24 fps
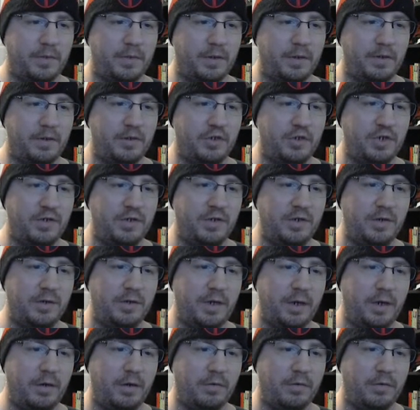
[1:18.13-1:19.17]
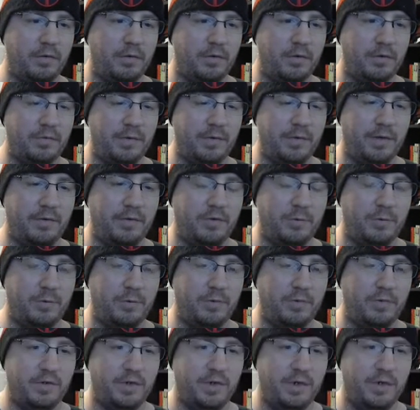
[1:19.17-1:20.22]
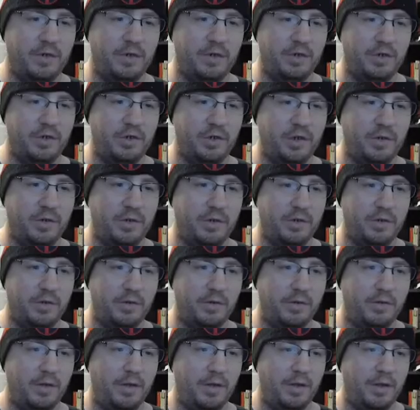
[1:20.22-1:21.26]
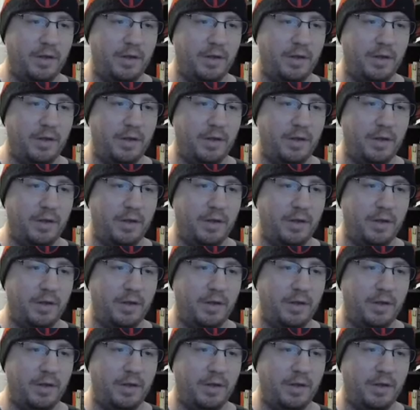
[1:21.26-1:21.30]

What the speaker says: She's here now, of course. We had the Supernova HD Shion deal.